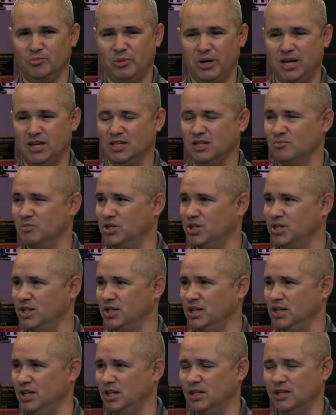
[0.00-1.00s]
based
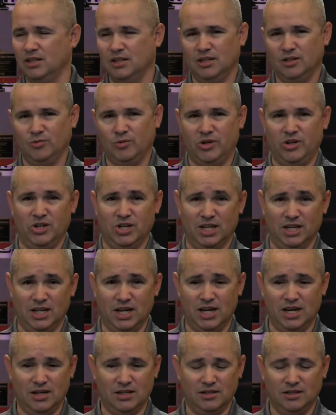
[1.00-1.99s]
machine, where are you going to
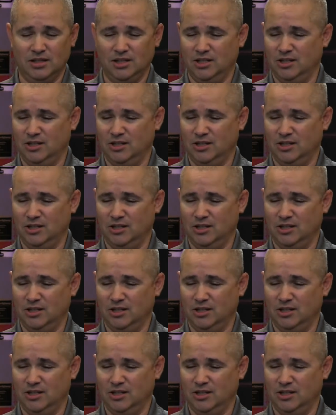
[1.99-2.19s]
get it?